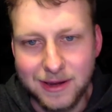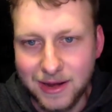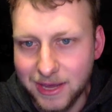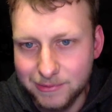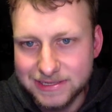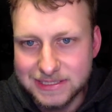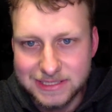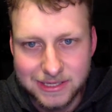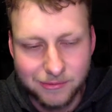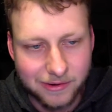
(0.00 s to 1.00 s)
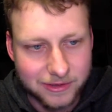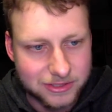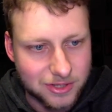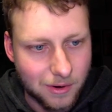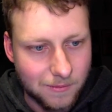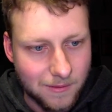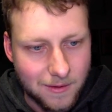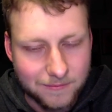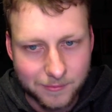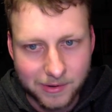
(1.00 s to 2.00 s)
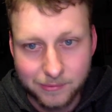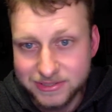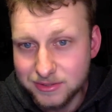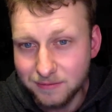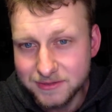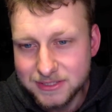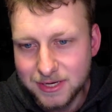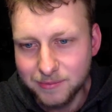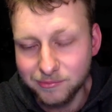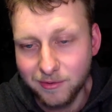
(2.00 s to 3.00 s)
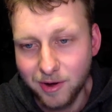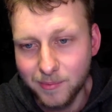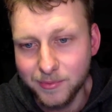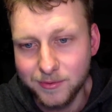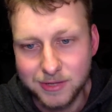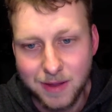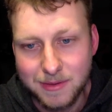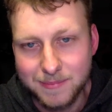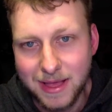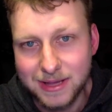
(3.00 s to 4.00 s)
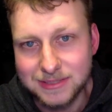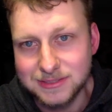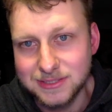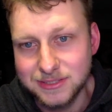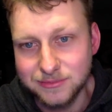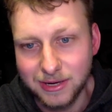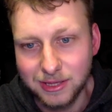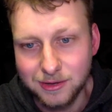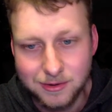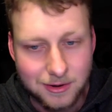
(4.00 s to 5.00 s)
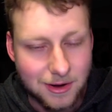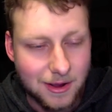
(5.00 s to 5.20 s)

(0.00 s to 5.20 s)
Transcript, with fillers: I can't wait to see where things go from here. And we still have to set up Roy Harper to coming back as a season regular,